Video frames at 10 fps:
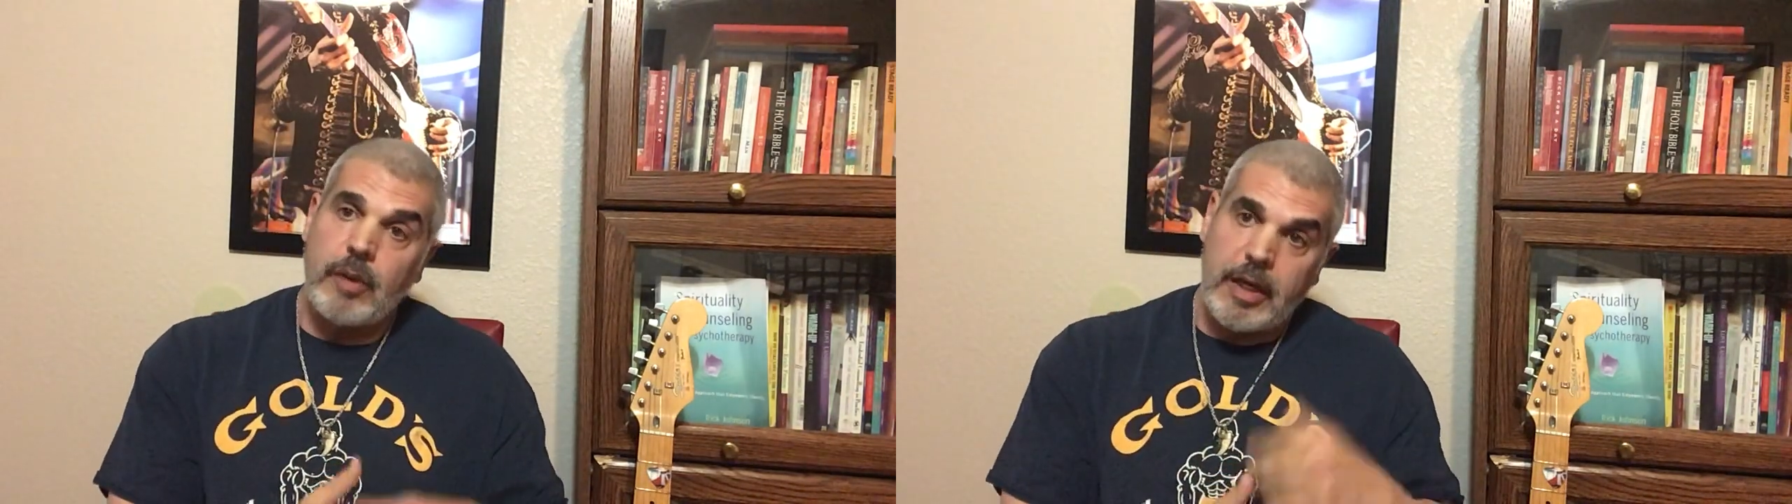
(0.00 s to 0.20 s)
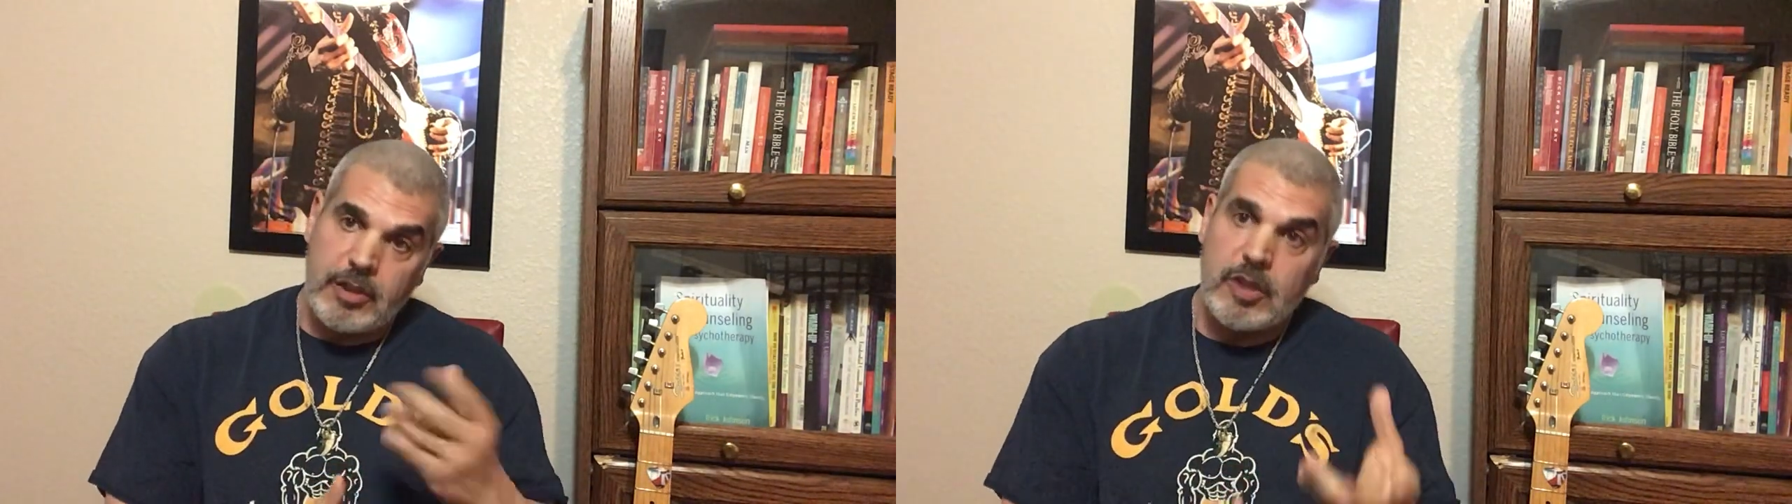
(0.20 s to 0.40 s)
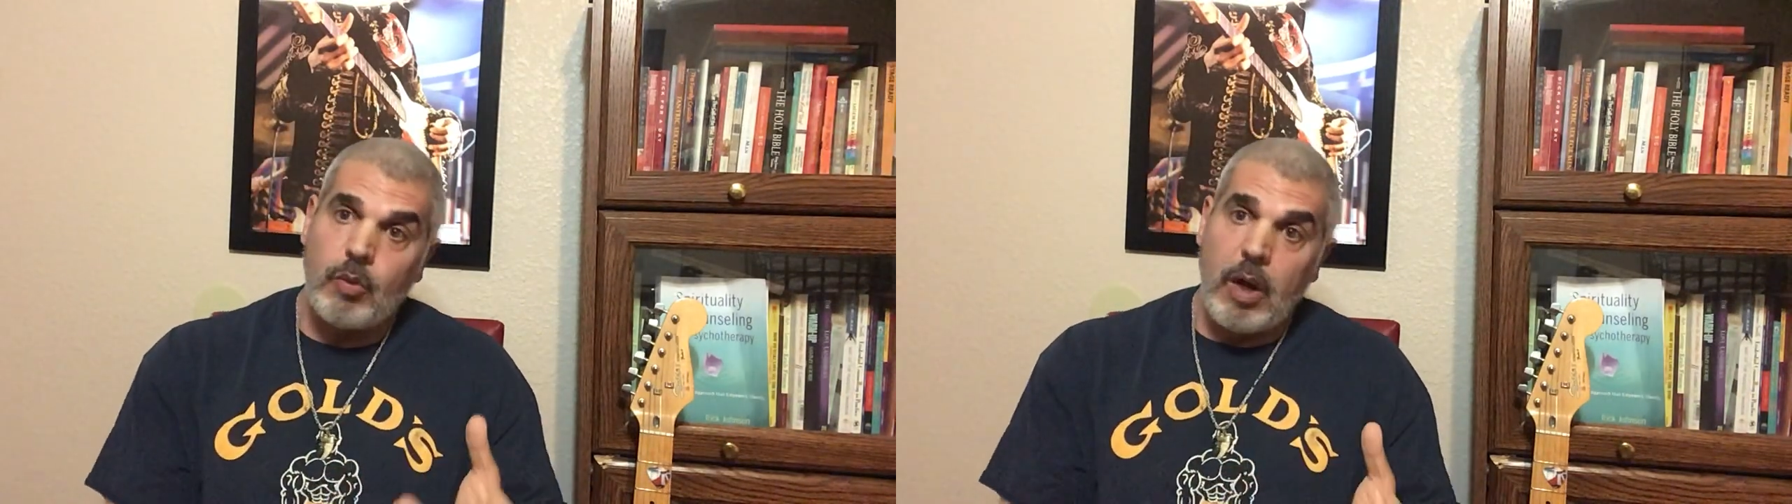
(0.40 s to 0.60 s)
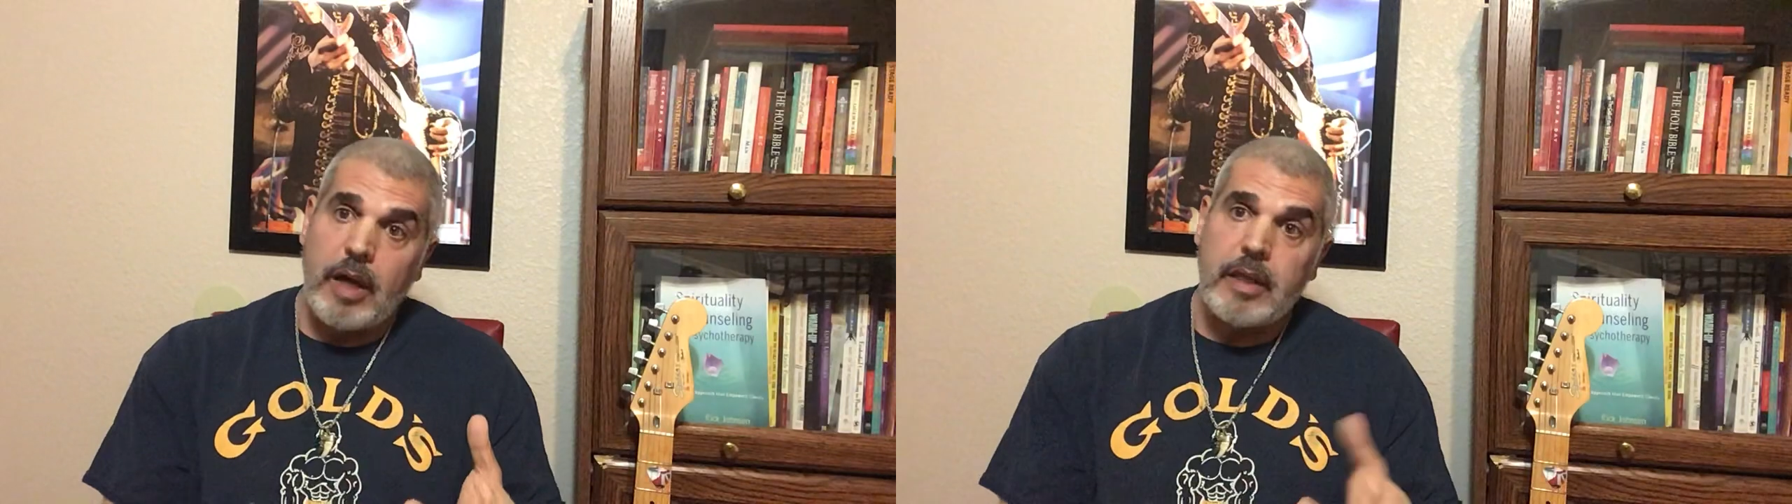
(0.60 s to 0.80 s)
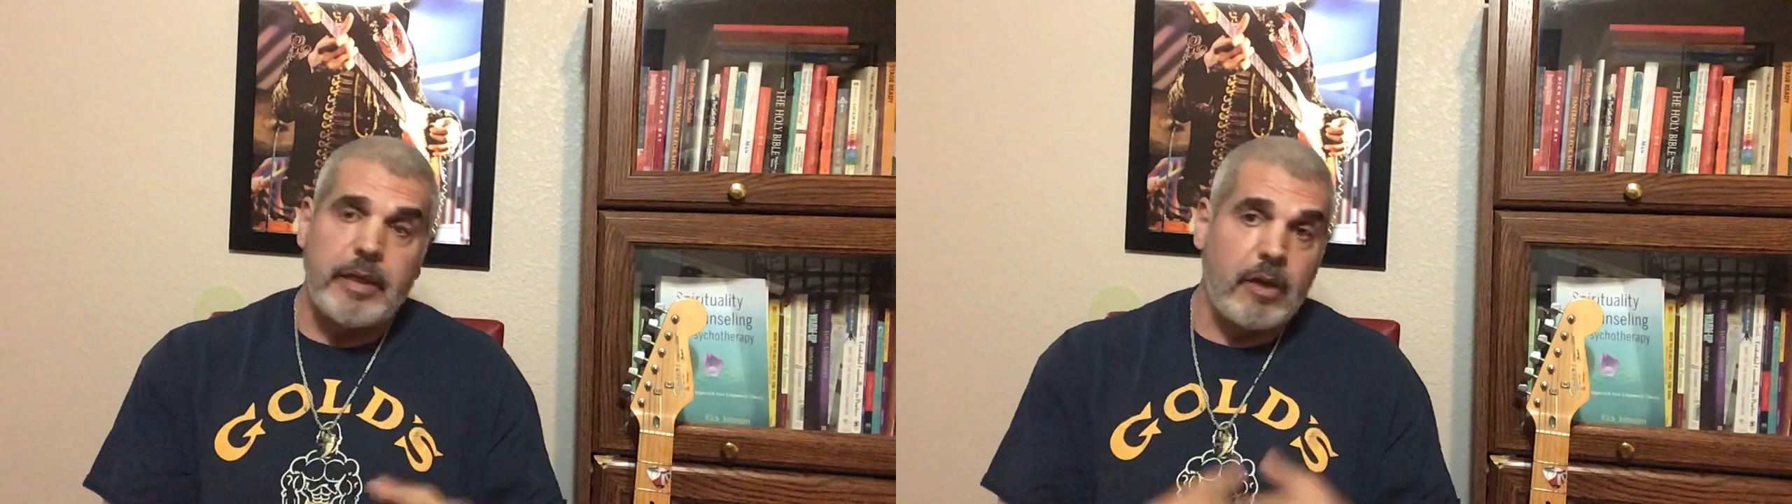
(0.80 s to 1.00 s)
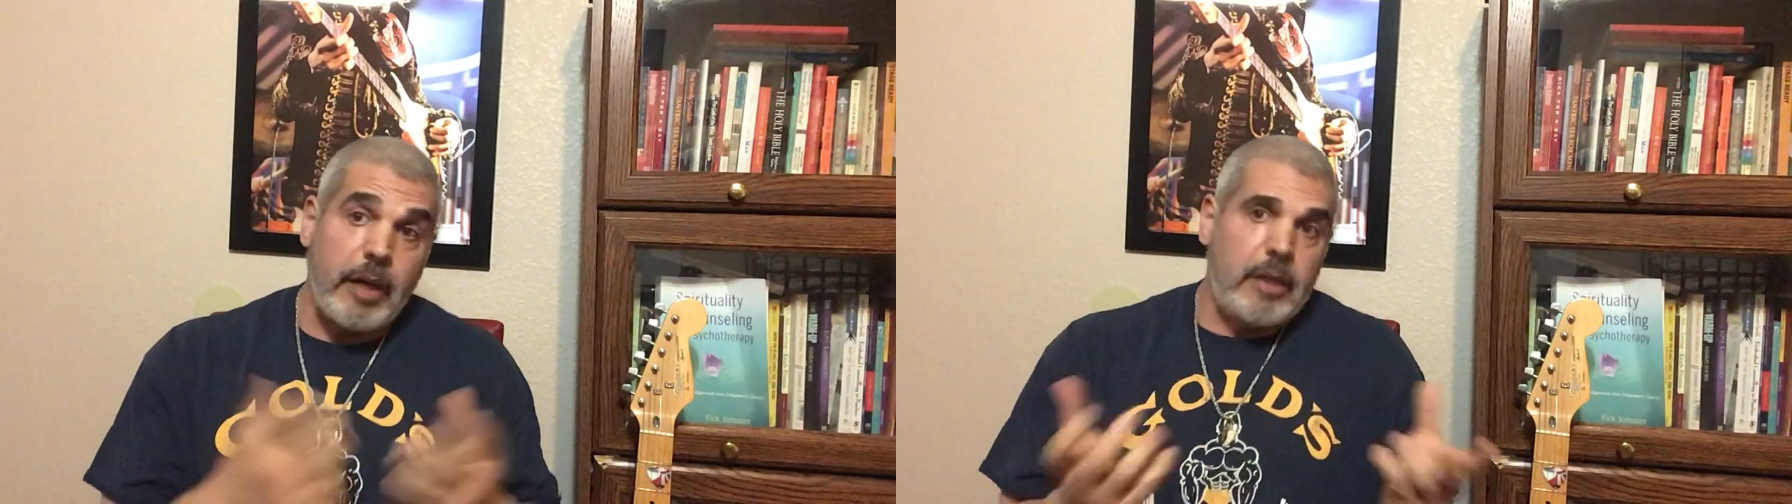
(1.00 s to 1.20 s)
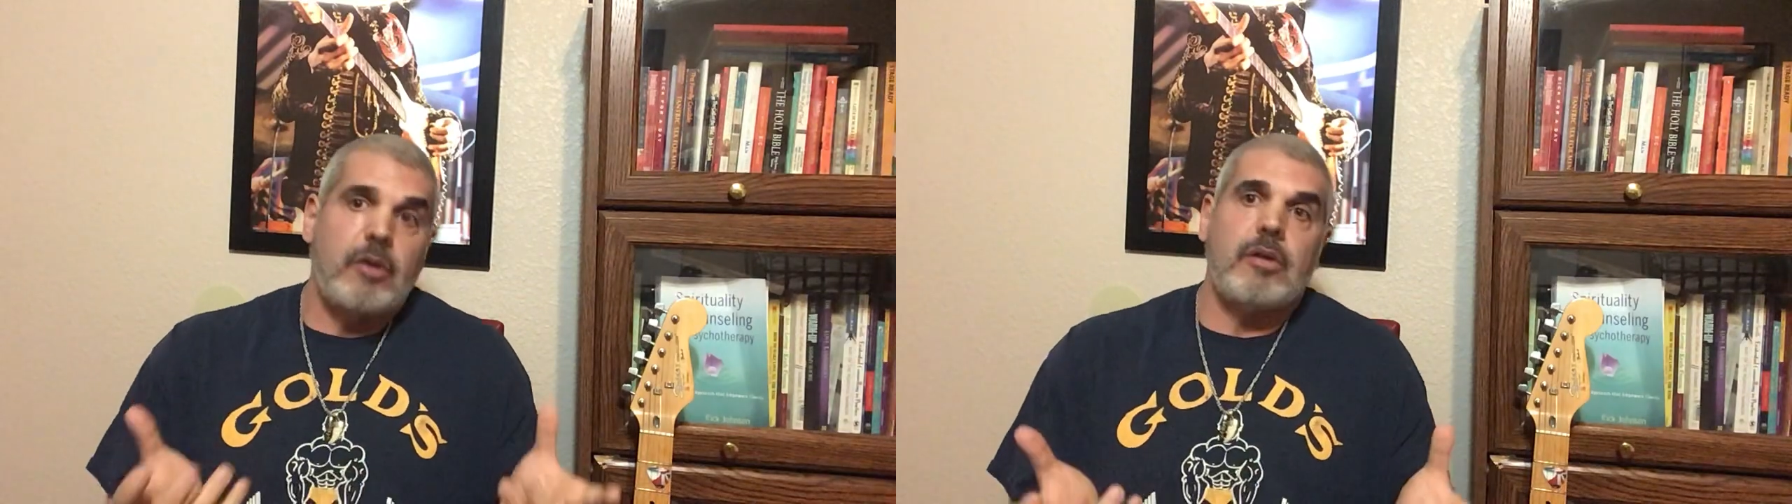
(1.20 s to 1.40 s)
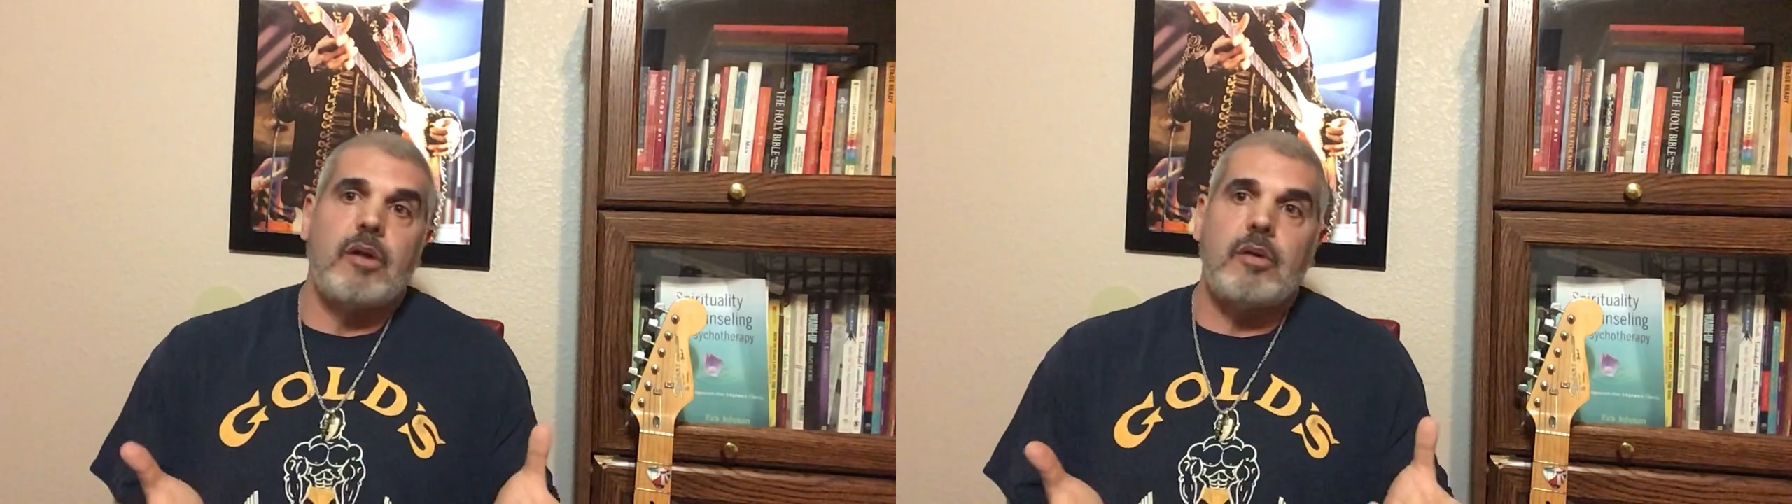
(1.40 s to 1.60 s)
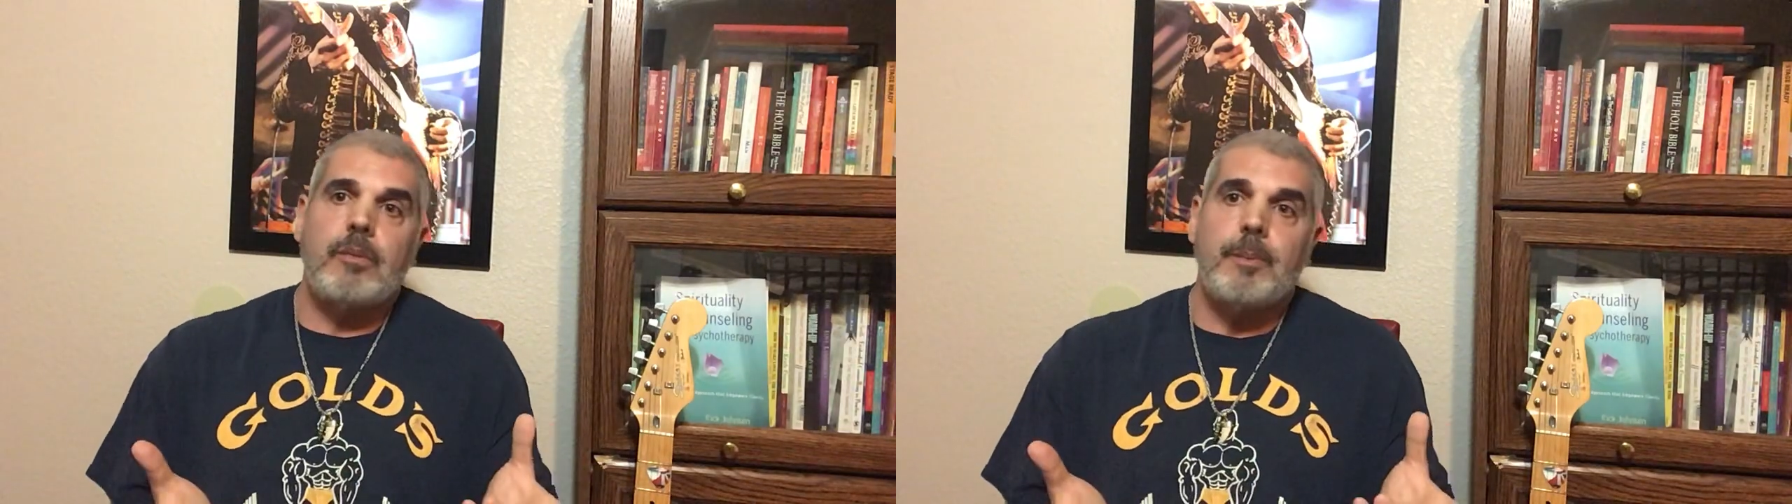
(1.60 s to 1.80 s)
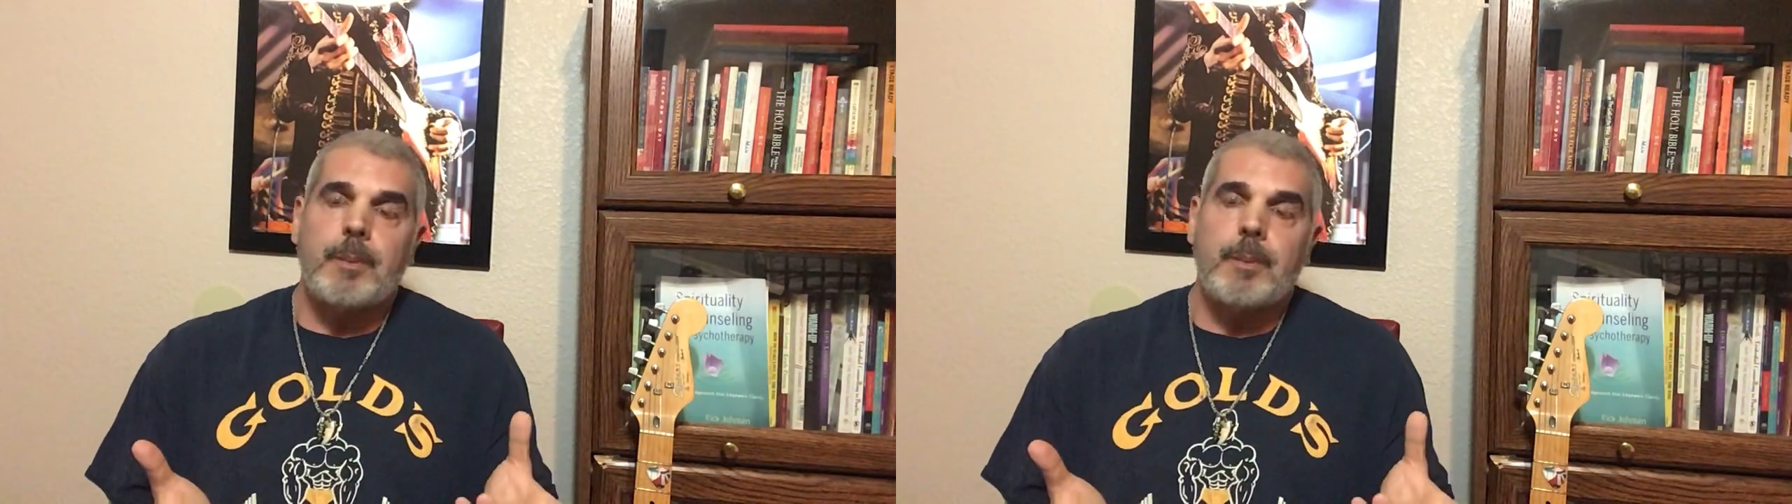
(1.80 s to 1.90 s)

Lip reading: ask them why and they go, I don't know,